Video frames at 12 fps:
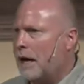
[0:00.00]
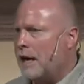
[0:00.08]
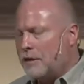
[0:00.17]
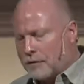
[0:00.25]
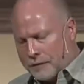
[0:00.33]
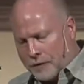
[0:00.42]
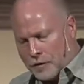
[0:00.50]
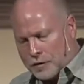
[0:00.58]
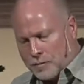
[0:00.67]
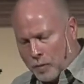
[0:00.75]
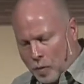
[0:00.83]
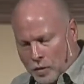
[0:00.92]
And the
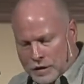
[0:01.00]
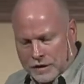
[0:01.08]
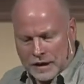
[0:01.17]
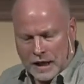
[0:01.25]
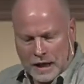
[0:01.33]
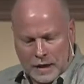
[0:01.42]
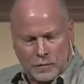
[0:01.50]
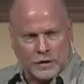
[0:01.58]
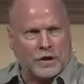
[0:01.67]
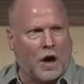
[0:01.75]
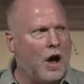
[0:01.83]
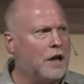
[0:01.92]
firstborn son
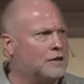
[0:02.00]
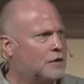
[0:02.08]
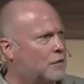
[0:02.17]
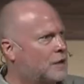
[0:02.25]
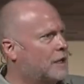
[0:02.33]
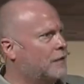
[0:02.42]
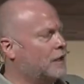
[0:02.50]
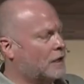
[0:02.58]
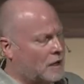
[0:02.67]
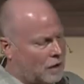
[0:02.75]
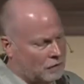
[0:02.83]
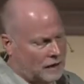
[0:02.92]
was also given a
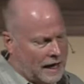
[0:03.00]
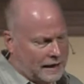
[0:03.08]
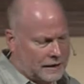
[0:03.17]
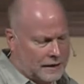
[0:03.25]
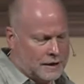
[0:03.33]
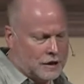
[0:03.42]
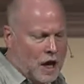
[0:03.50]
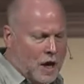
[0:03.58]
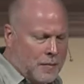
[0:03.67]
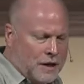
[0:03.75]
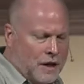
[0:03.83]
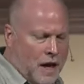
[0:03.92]
coat like this,
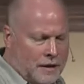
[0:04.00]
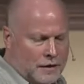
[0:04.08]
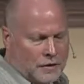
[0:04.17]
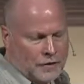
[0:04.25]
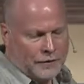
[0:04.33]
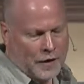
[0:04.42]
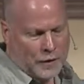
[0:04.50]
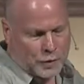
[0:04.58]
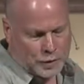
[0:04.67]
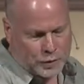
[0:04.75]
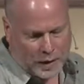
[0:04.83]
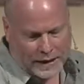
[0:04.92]
but not until the father
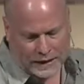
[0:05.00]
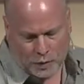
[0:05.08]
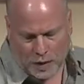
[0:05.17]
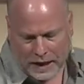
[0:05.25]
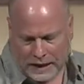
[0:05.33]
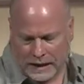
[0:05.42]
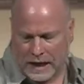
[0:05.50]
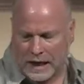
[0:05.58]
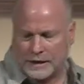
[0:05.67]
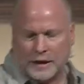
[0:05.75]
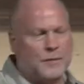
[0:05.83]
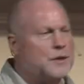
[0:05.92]
was ready to
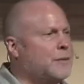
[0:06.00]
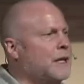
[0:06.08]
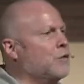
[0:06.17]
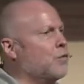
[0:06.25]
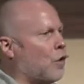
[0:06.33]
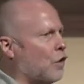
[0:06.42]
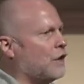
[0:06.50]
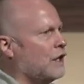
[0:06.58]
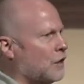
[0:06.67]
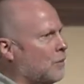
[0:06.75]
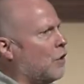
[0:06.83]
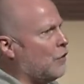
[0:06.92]
recognize him as being worthy
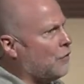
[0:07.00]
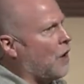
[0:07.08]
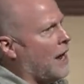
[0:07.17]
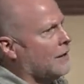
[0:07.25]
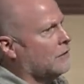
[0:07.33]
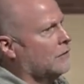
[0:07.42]
of the birthright.